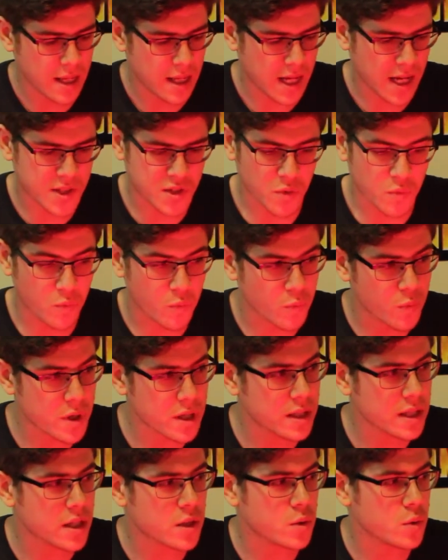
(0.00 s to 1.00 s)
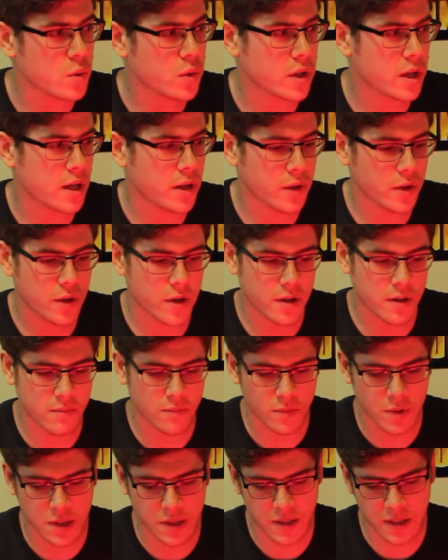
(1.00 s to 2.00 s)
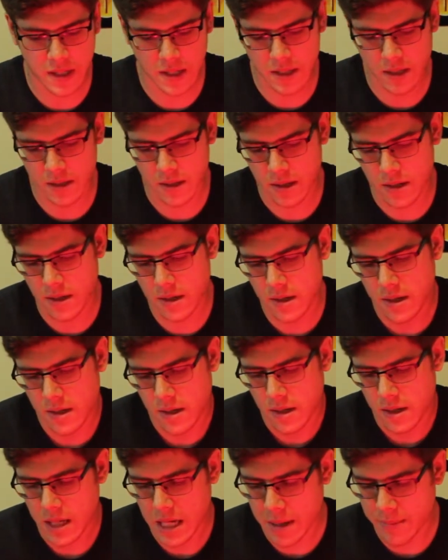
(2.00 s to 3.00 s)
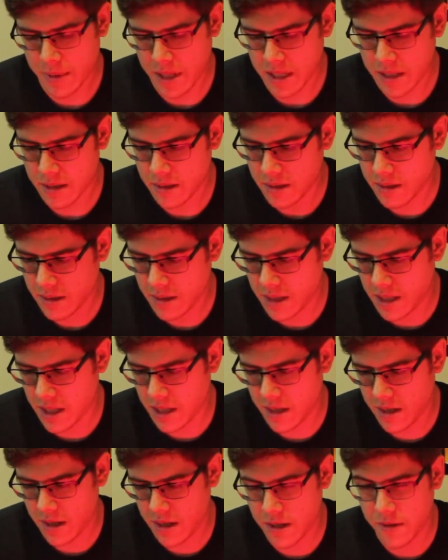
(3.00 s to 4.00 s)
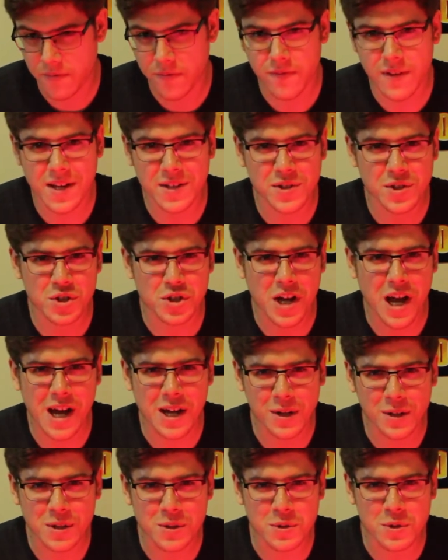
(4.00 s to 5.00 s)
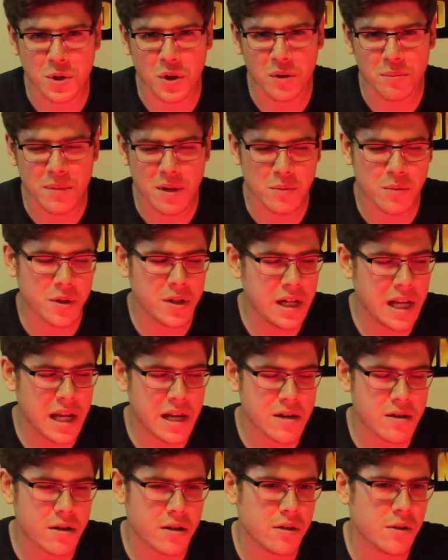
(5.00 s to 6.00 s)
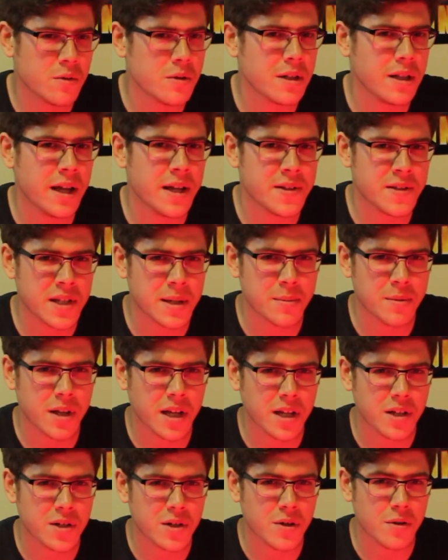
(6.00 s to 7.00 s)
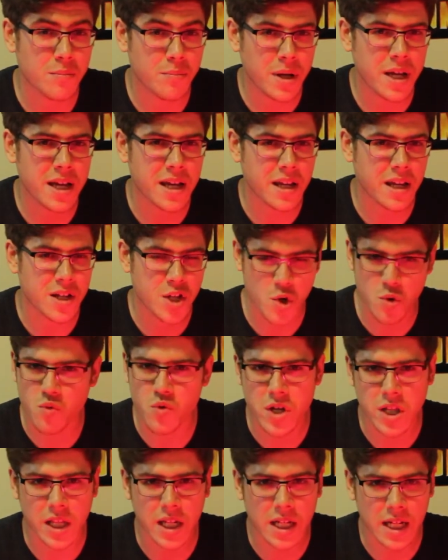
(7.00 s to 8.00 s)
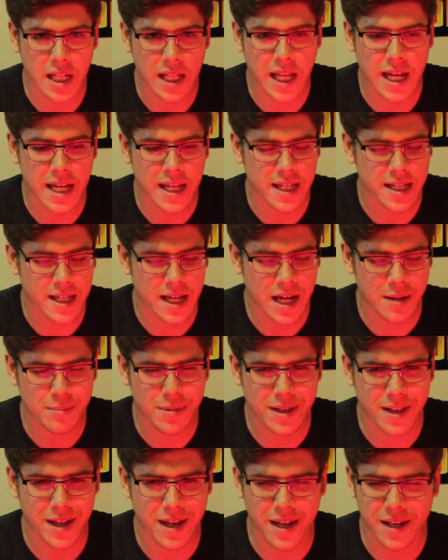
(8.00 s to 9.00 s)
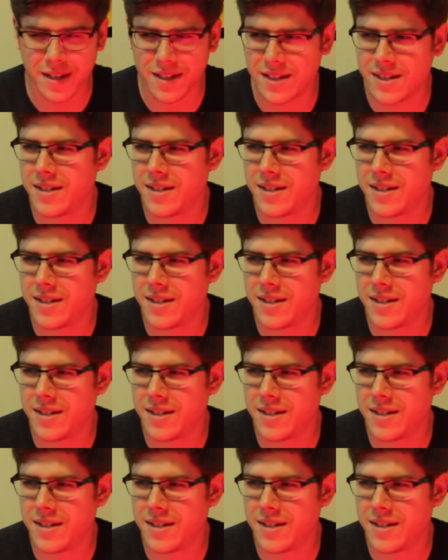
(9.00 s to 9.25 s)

It's a really cool color, and one that, I mean, if as a child you told me one day you're going to own a lightsaber that can turn pink and you're really going to like it, I'd be like,